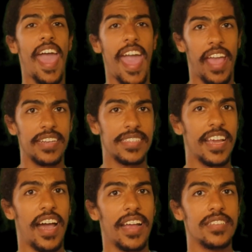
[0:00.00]
eggs,
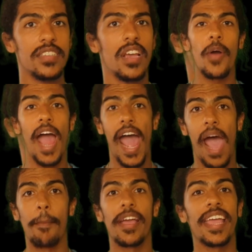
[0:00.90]
guys, the
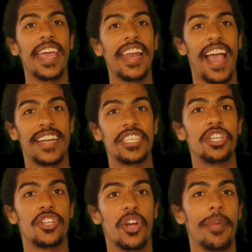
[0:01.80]
app can actually
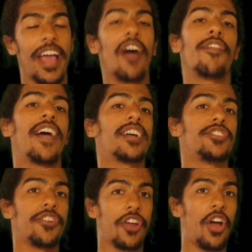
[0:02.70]
determine how
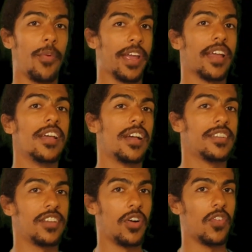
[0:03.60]
fast you're going.
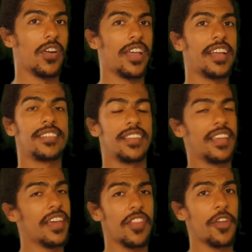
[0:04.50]
So it's
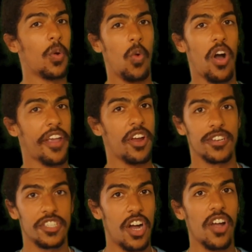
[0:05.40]
either you're walking
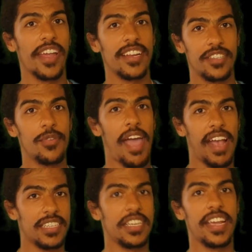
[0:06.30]
or jogging to
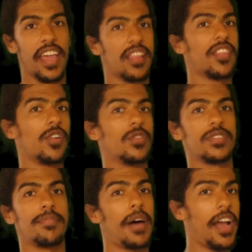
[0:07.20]
actually get
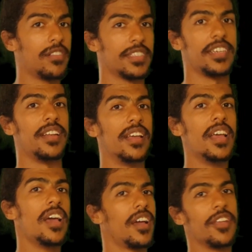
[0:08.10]
those miles in.
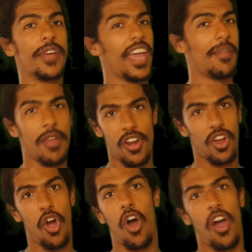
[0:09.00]
You can't be in a
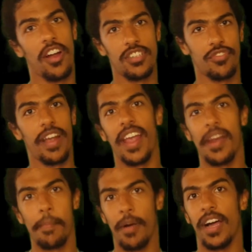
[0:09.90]
car,
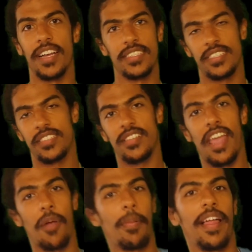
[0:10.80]
train, bus,
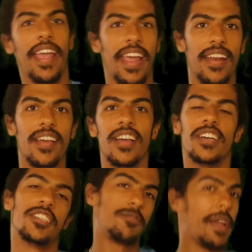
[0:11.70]
airplane,
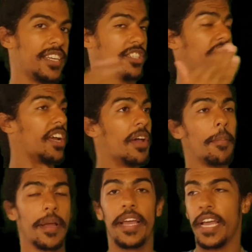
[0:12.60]
spaceship,